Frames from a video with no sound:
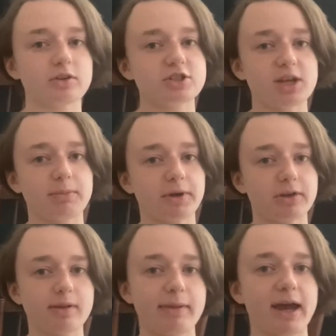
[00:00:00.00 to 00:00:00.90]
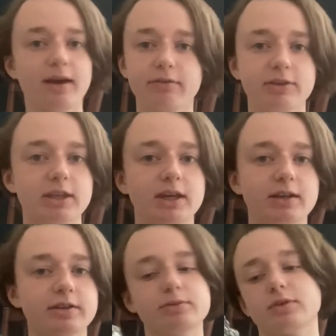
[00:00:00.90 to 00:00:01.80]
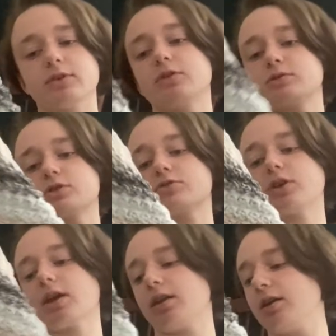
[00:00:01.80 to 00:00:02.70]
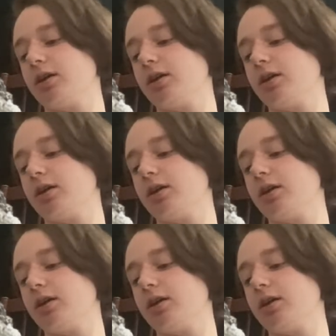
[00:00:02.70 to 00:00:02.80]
do the shaping on the back for the neckline. I'm just going to do it straight.